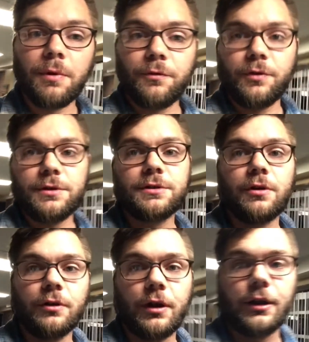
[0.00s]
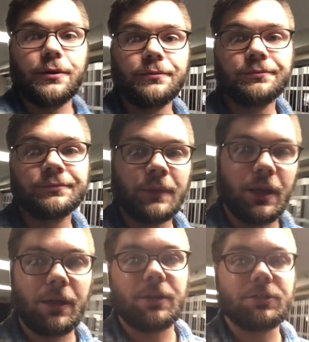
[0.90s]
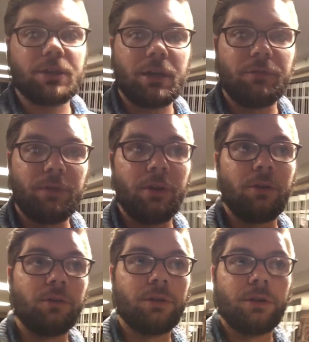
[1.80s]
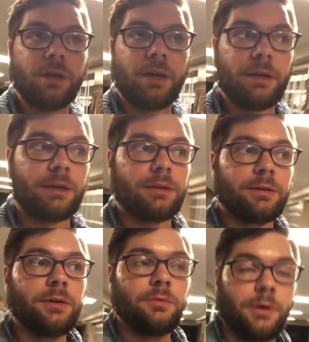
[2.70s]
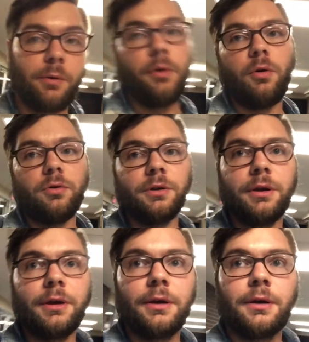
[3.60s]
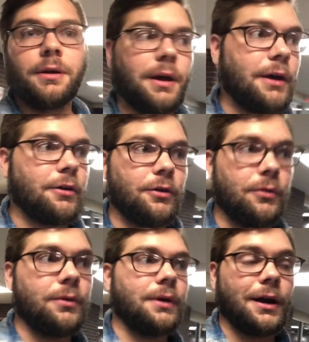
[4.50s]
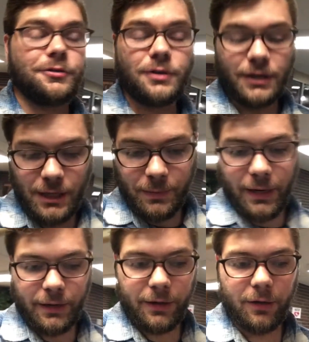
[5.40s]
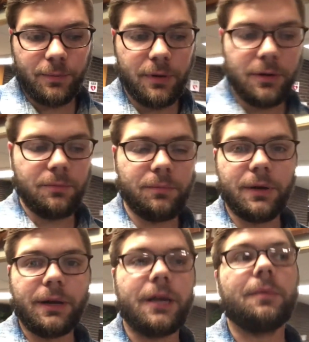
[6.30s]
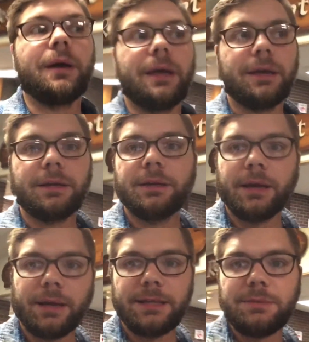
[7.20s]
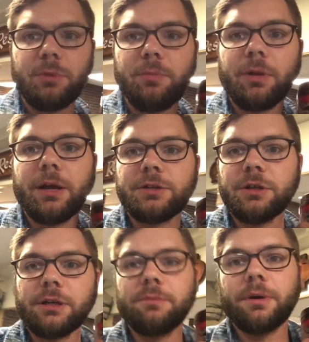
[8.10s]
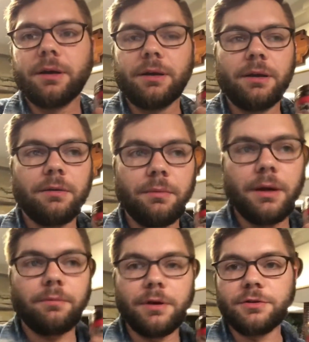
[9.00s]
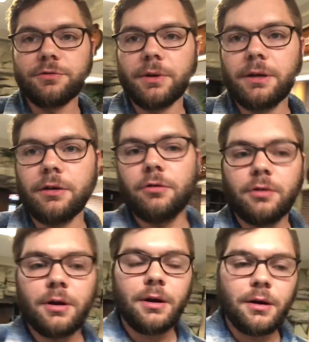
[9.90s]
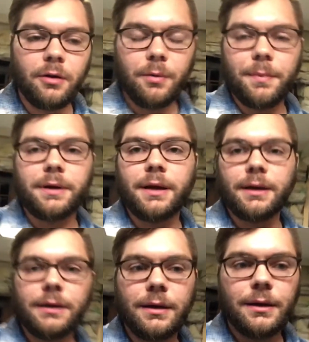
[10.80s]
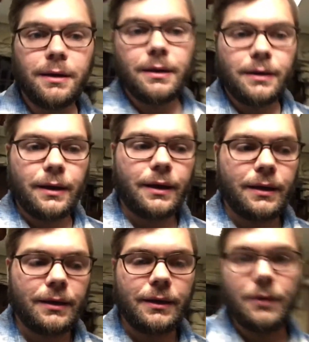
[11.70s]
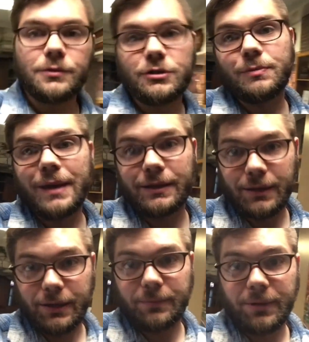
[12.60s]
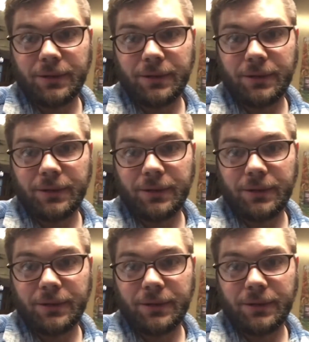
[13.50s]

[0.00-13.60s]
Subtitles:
Foot stalled on it, and I just kind of fell. And when I rolled, I don't know, I tried to keep my head up, but I hit my head. I got some whiplash, like in my muscles right here, or on my neck, and it was just a bad time.